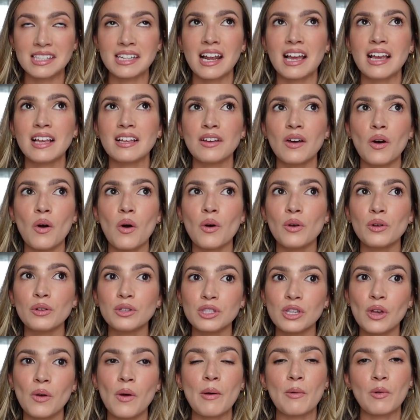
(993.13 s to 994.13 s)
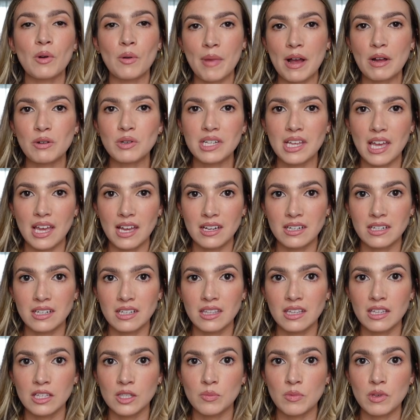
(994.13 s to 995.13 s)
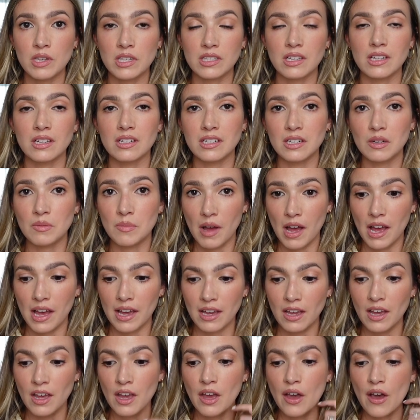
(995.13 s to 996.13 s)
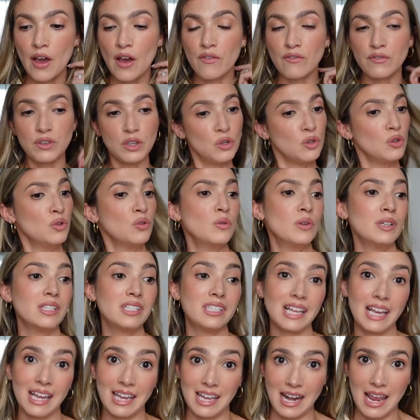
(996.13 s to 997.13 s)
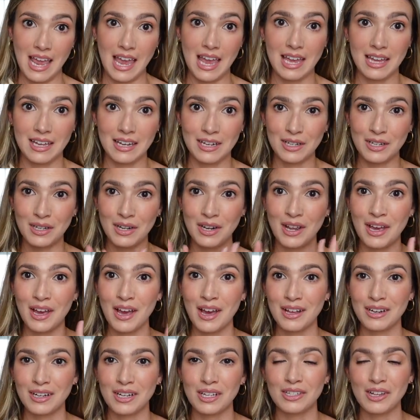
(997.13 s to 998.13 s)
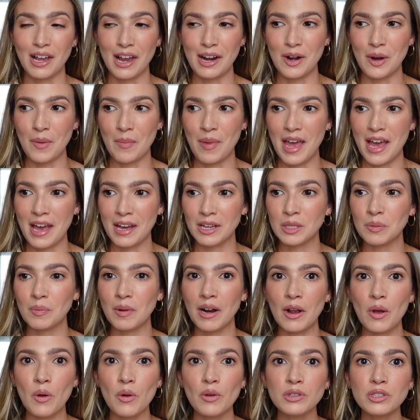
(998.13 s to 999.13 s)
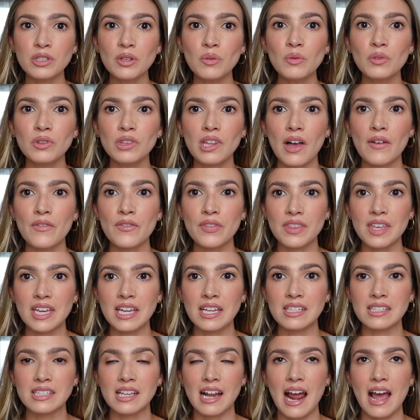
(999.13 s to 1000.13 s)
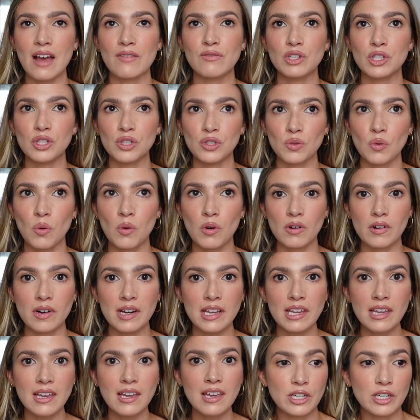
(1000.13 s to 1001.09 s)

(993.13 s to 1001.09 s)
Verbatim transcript: And I also, and we're about to get into this because I did buy a few secondhand designer bags, but I also love things that have a story.